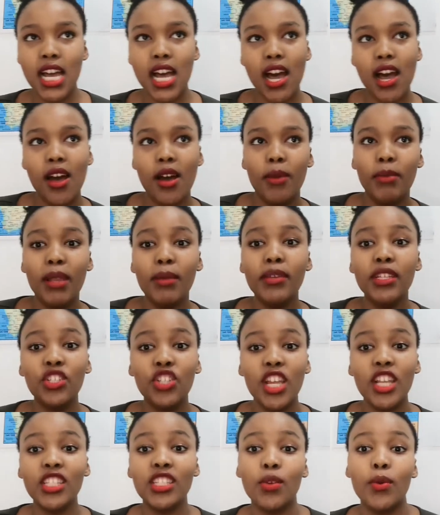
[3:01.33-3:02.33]
Let me
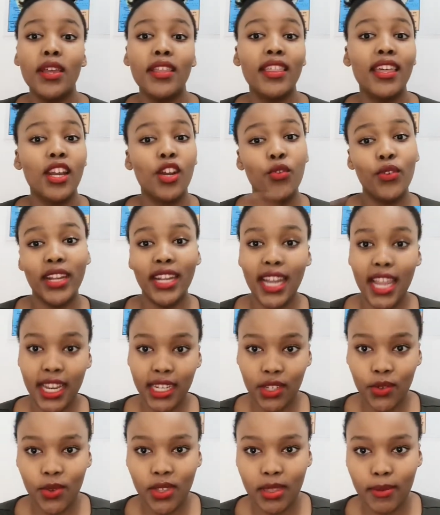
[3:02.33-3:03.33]
change the way that I
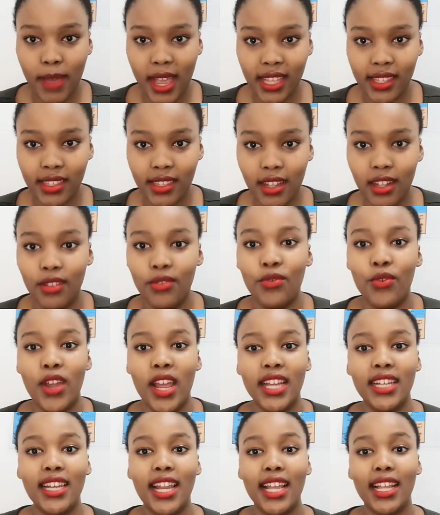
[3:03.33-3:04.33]
relate with myself,
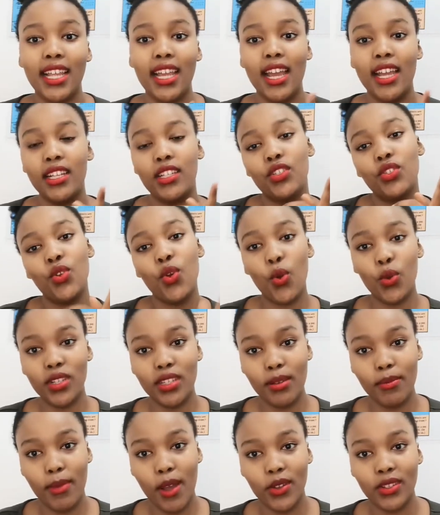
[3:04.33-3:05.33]
right? Like I talked
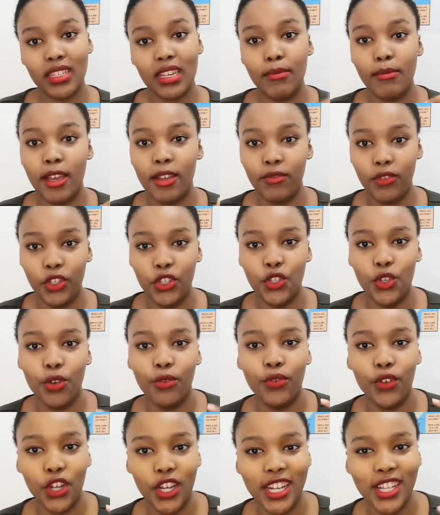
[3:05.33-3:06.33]
about in my video
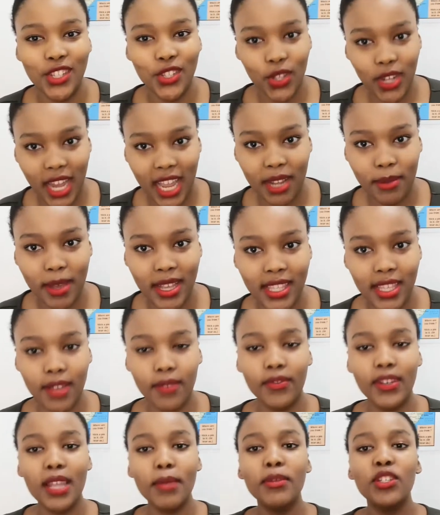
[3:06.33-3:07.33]
of learning to like
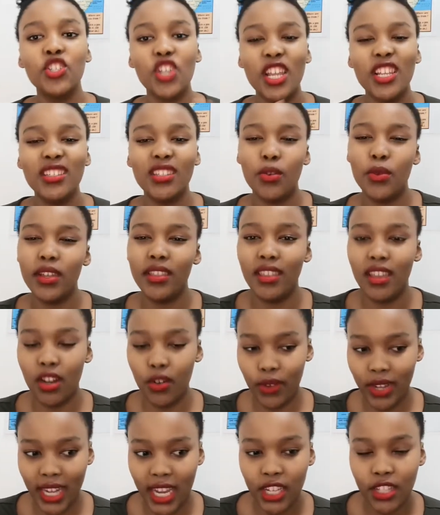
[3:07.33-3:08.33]
myself. Let me change the way that I
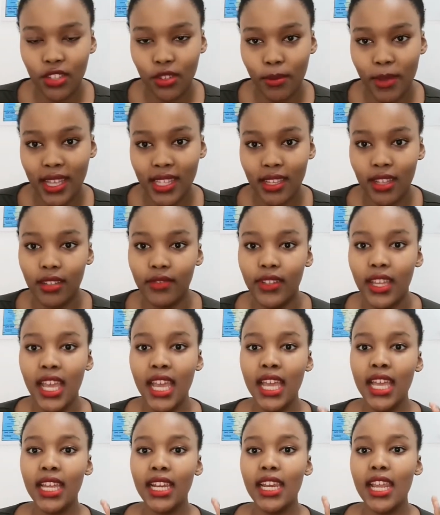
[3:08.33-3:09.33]
relate to myself.
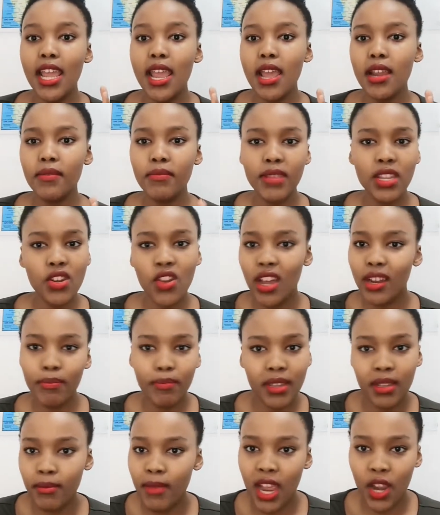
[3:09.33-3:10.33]
Let me not
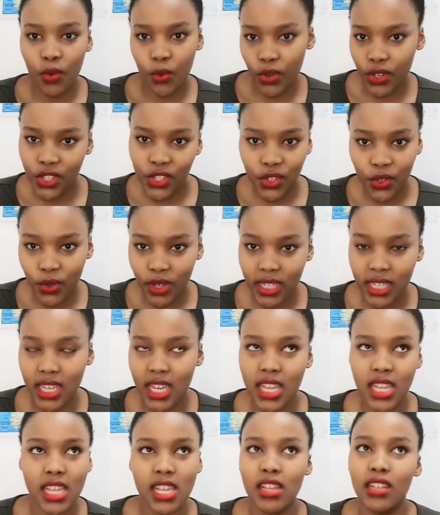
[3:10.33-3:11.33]
be my worst
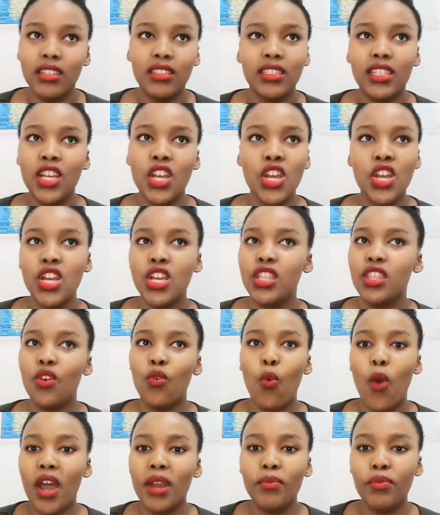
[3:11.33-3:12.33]
critic and the
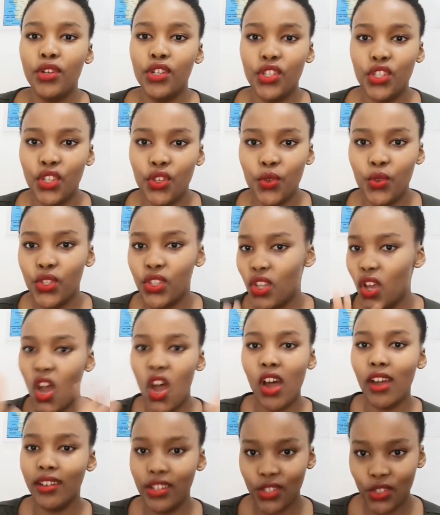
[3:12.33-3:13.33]
one person who's the
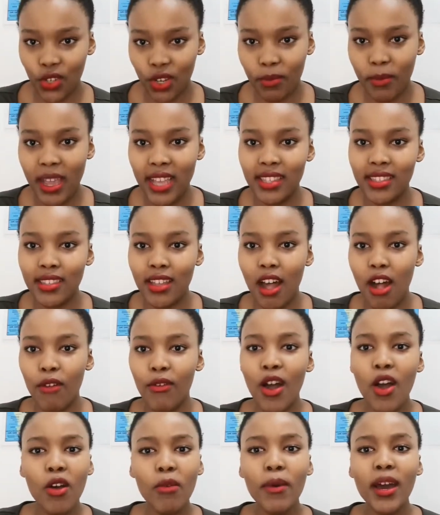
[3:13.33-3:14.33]
hardest on
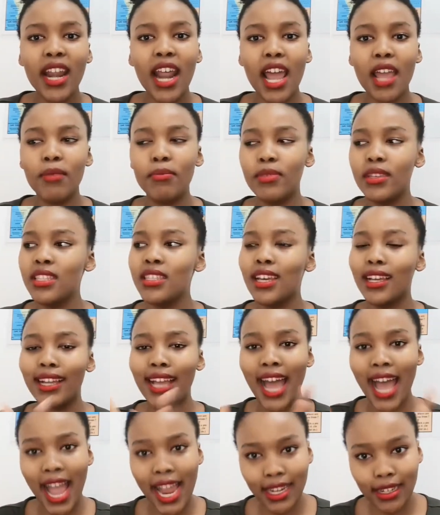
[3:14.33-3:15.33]
myself. How about I be the
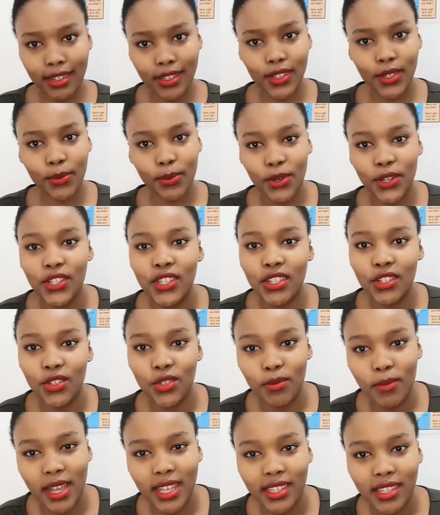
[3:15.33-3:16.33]
kindest person
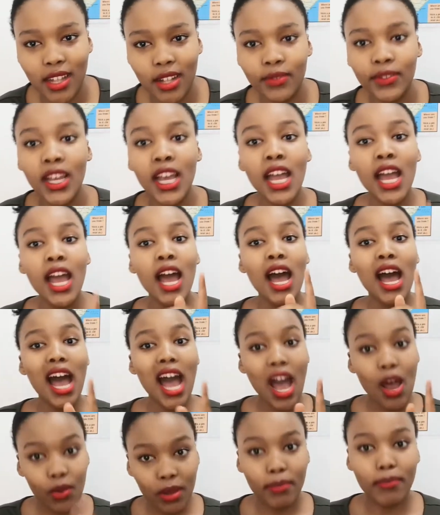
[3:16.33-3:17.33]
to myself?
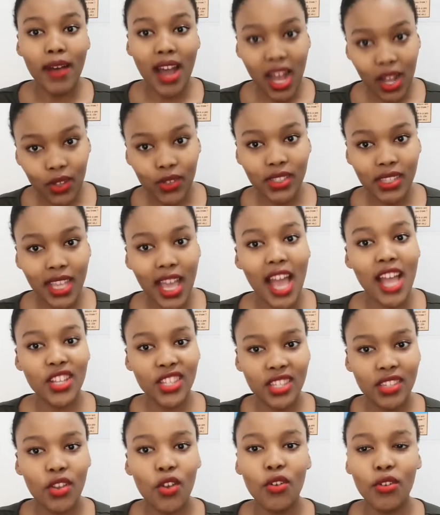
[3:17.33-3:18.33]
How about I
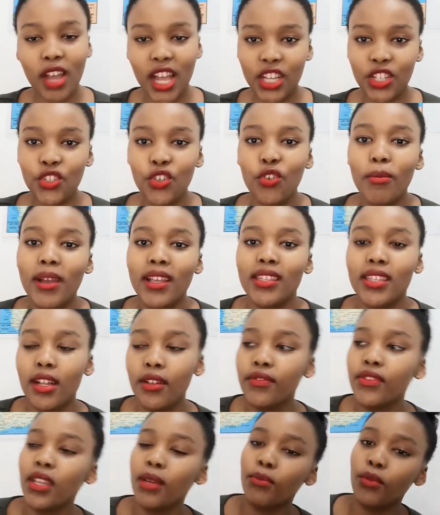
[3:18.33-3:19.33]
show
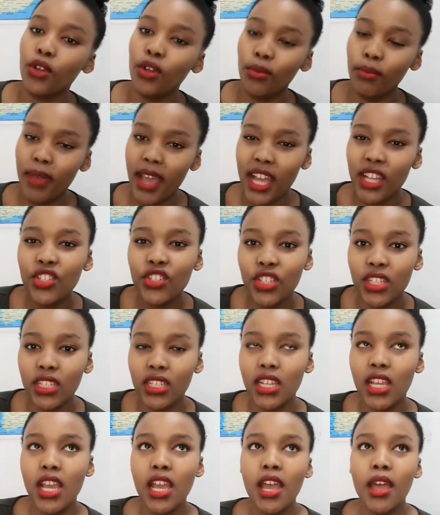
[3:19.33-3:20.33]
myself some
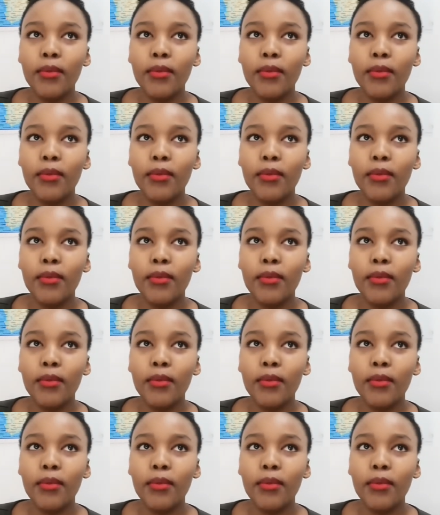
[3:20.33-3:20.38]
compassion?